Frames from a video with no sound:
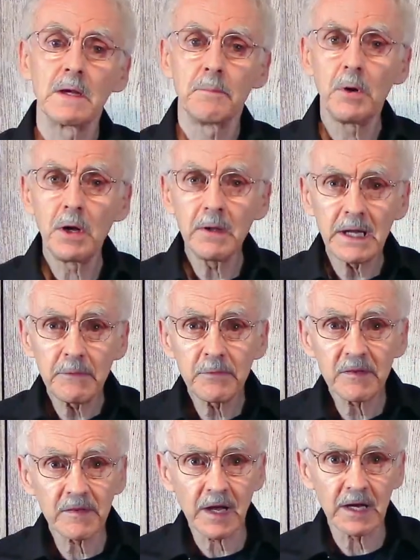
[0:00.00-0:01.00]
Paul
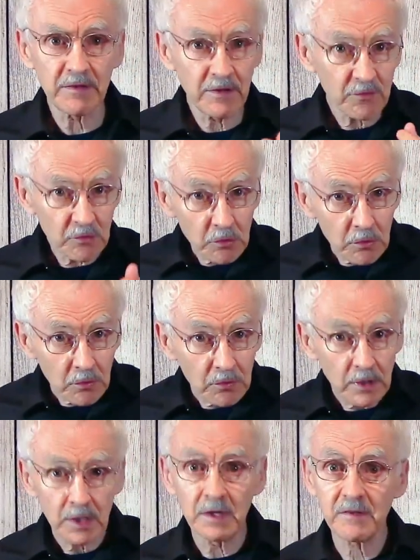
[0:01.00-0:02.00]
emphasized this truth
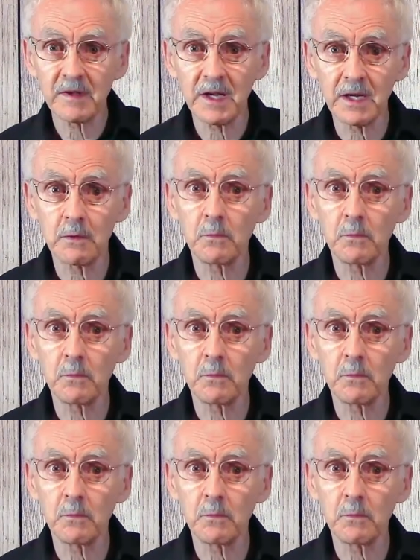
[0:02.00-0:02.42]
in saying,